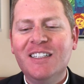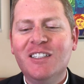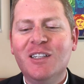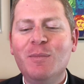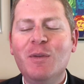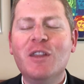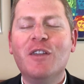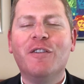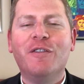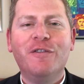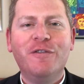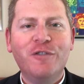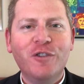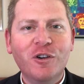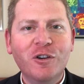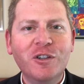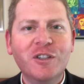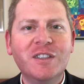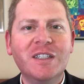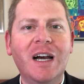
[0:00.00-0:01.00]
to be the
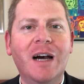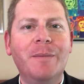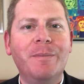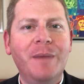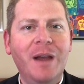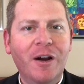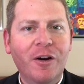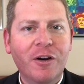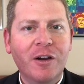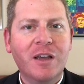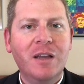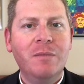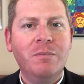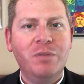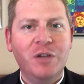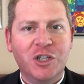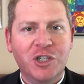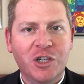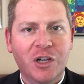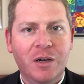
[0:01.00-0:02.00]
first American
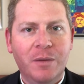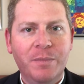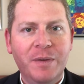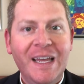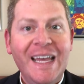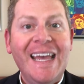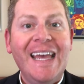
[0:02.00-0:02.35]
bishop